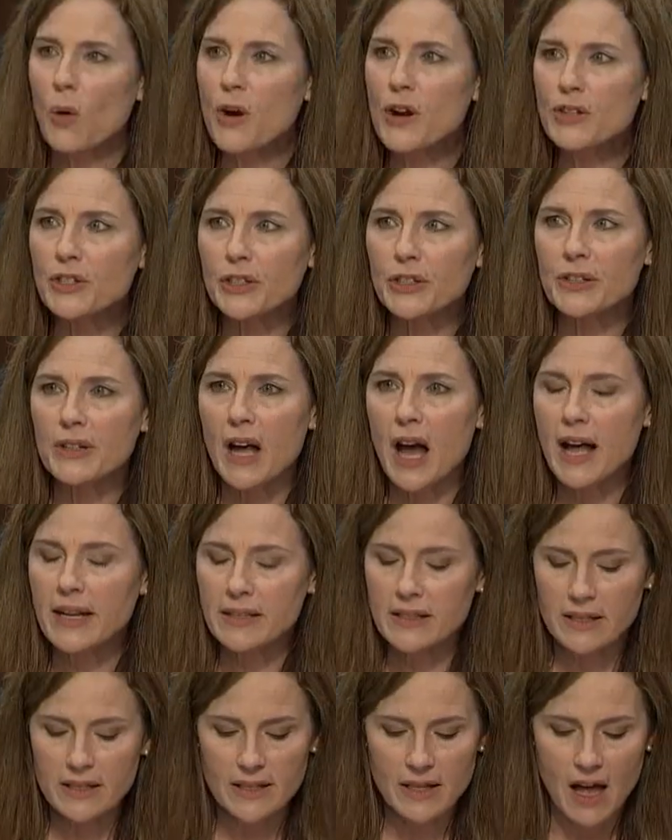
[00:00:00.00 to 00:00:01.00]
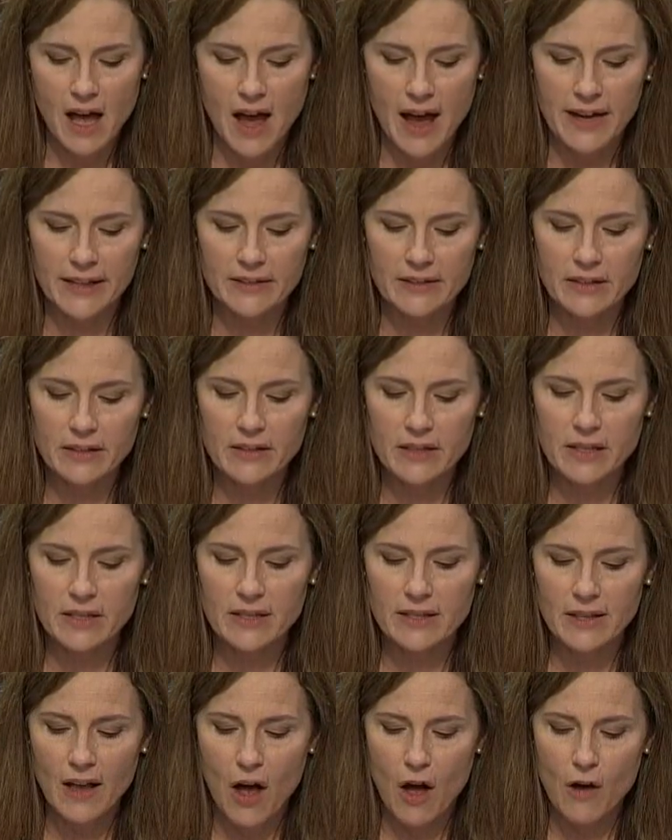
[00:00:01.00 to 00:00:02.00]
courts are not designed
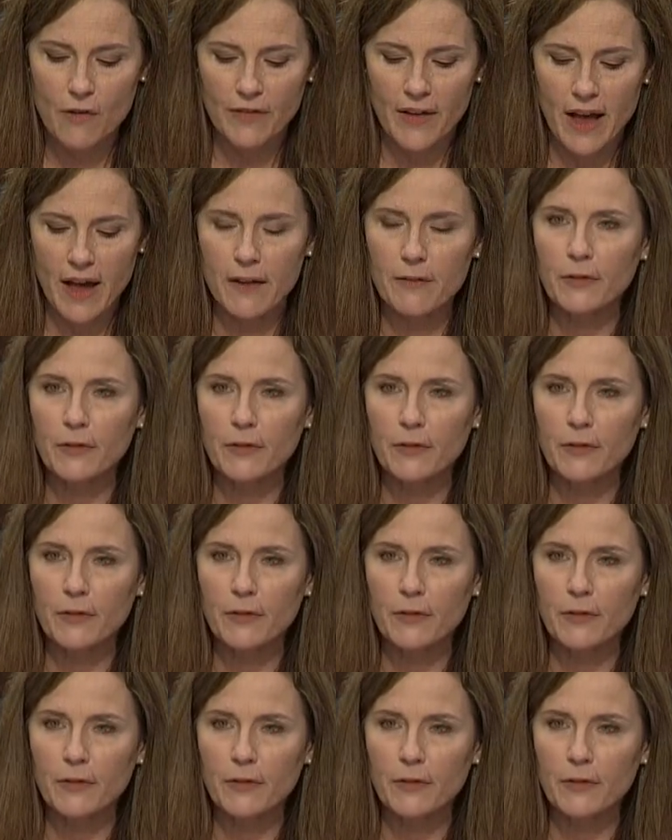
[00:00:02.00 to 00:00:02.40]
to solve